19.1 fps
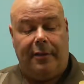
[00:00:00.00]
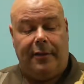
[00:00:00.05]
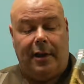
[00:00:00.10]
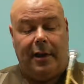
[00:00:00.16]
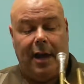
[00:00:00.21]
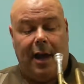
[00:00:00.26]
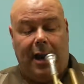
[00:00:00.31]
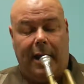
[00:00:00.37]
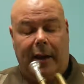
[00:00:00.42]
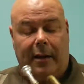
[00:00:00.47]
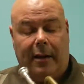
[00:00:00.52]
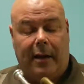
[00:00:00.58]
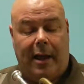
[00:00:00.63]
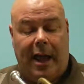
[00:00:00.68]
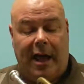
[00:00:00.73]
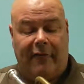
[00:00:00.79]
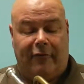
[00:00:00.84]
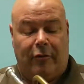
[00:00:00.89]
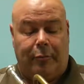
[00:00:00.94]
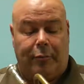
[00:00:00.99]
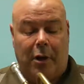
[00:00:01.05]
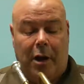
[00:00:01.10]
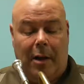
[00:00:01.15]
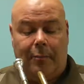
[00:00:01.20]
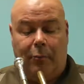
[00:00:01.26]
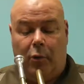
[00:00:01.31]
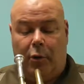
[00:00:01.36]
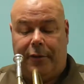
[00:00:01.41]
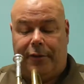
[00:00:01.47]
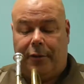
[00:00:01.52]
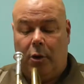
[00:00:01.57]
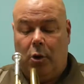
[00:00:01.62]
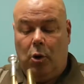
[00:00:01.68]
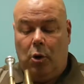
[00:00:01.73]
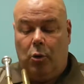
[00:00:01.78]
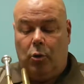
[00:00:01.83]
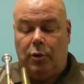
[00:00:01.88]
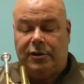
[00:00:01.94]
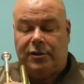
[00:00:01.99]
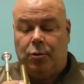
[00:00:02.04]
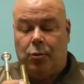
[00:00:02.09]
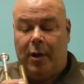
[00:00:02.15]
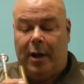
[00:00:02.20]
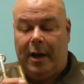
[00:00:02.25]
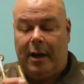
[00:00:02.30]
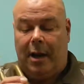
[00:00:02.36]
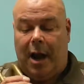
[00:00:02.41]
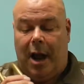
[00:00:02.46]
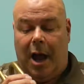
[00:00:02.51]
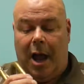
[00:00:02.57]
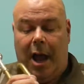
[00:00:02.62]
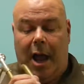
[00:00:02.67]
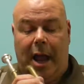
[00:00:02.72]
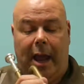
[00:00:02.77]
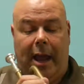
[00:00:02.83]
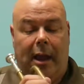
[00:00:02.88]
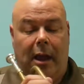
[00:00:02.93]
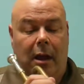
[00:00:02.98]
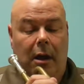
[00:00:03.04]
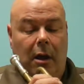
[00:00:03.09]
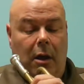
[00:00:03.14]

that I have a problem with was when I